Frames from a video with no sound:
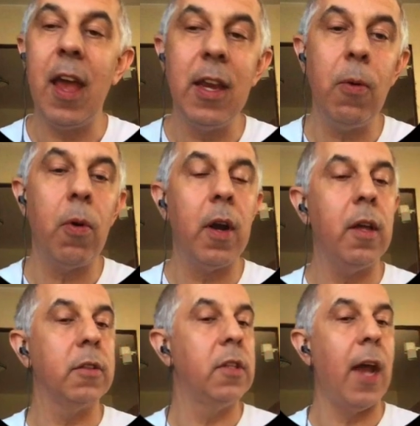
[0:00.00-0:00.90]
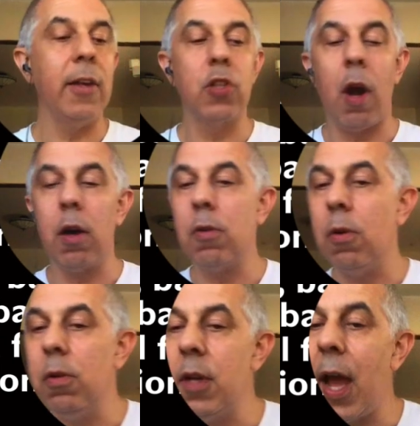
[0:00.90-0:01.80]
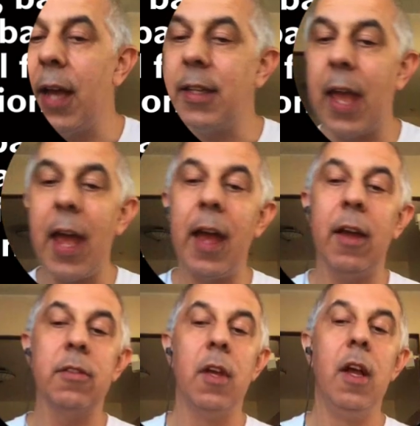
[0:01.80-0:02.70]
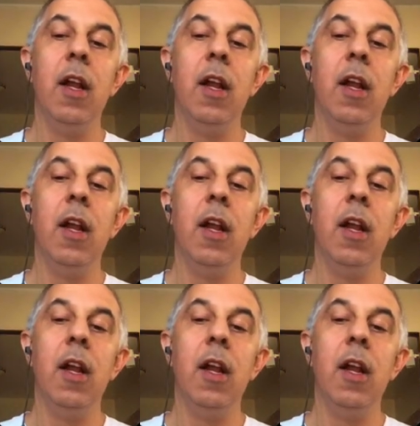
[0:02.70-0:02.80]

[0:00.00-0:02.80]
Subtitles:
anywhere else. Not charcoal, not gas.